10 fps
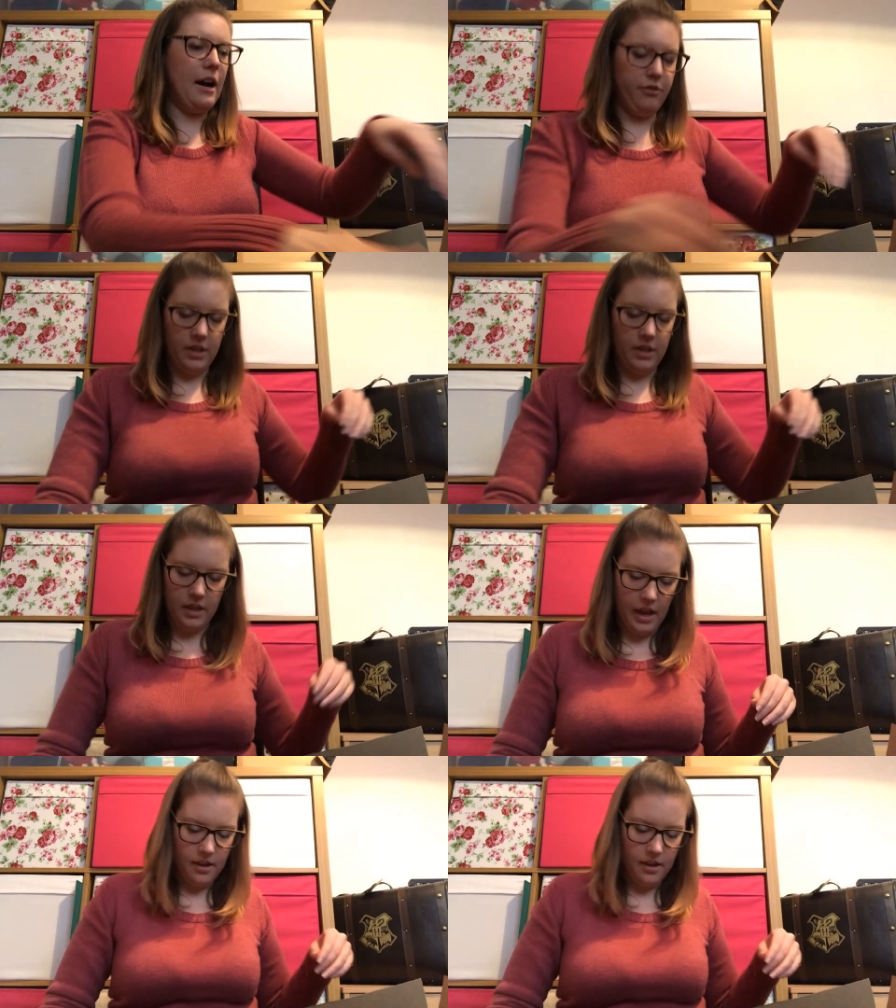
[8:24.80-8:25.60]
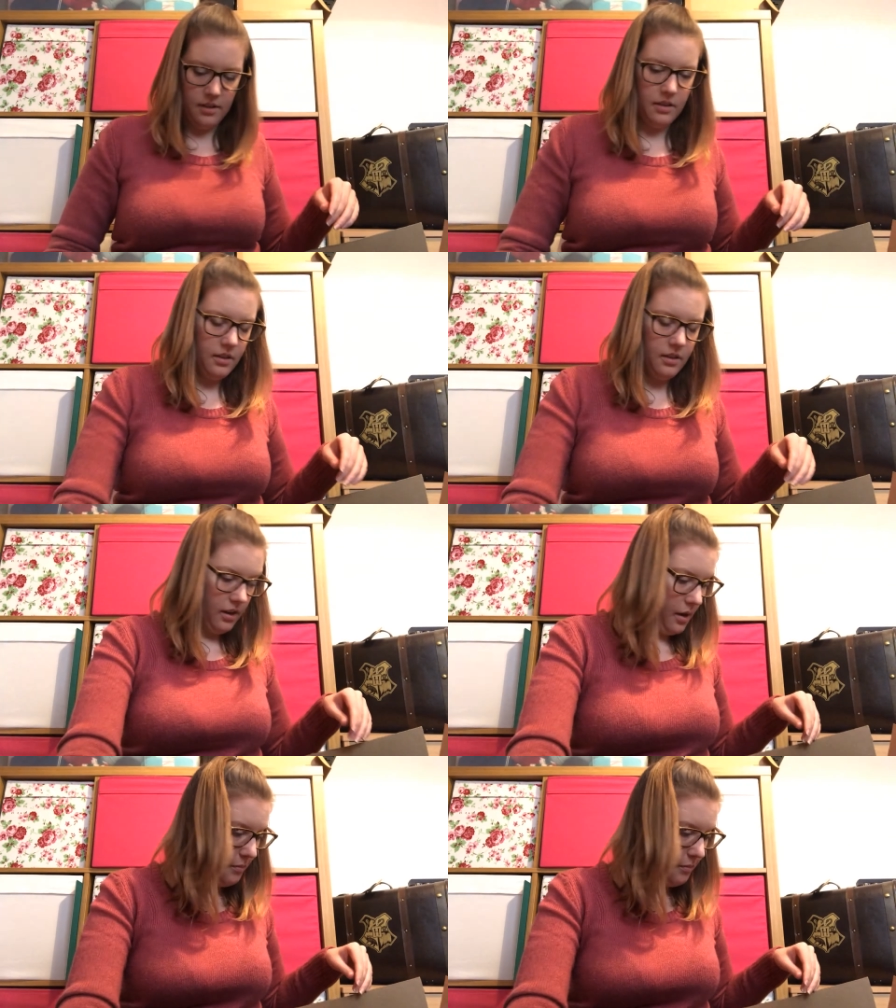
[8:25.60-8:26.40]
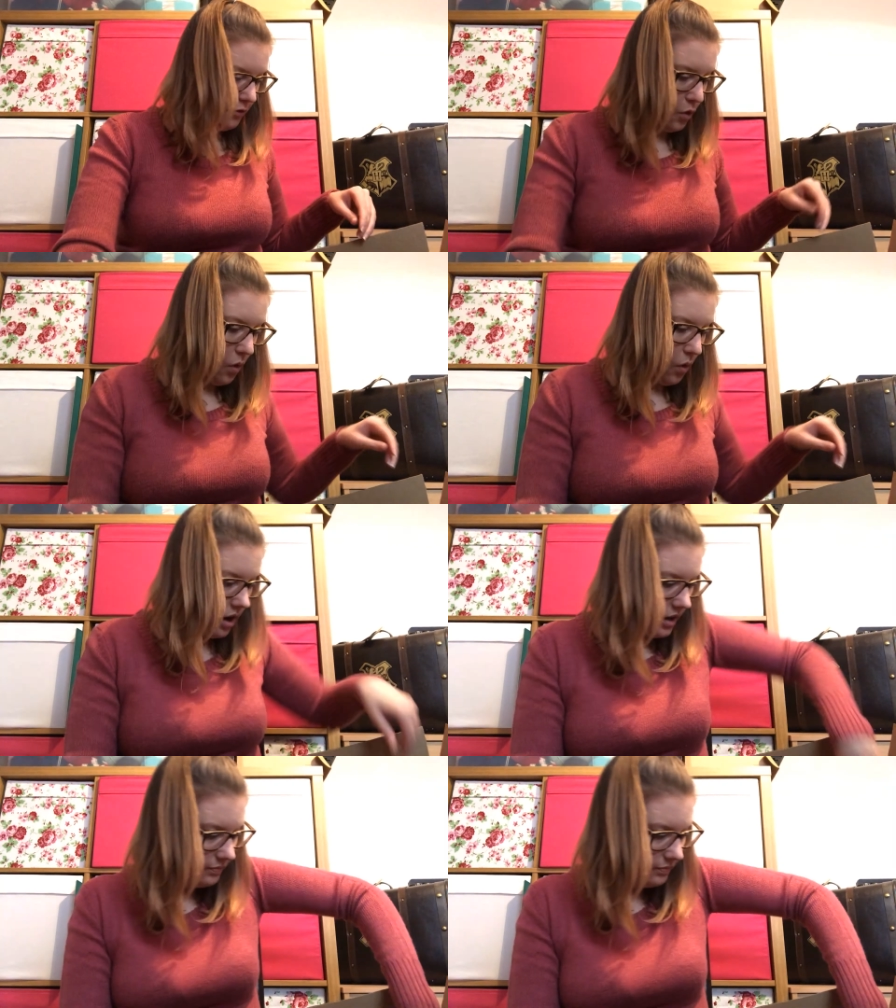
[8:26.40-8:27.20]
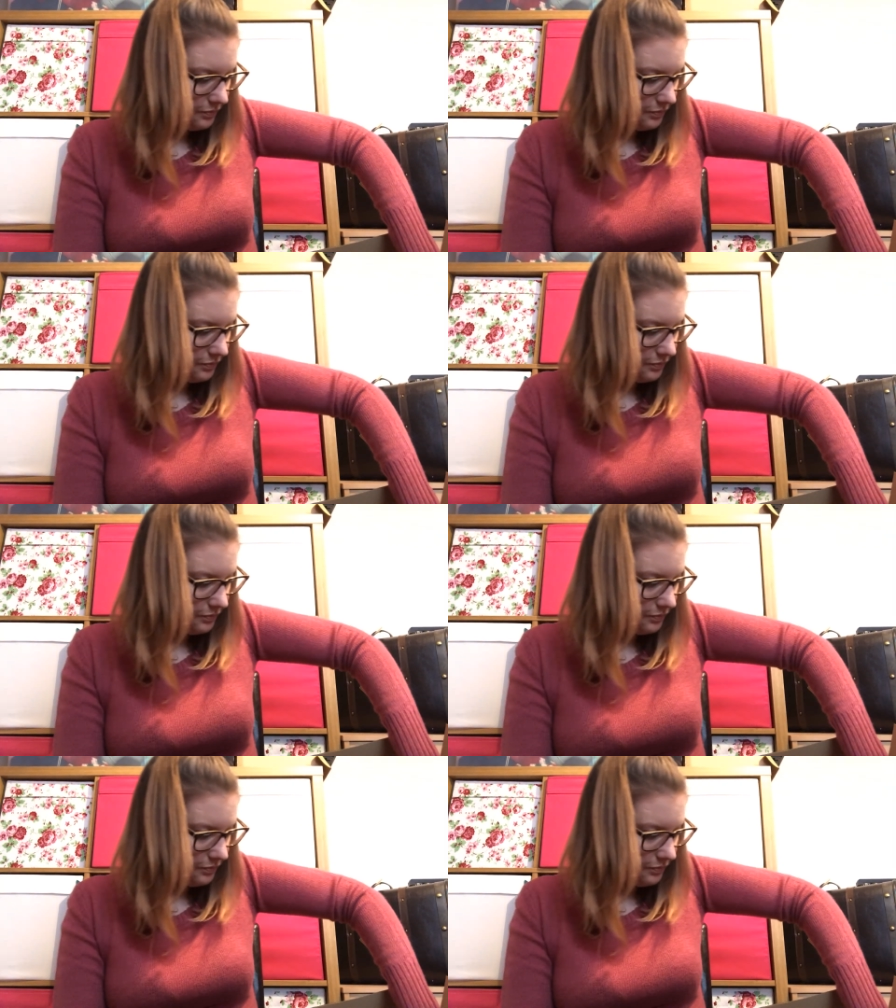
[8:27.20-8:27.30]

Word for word: outfit there um, for her.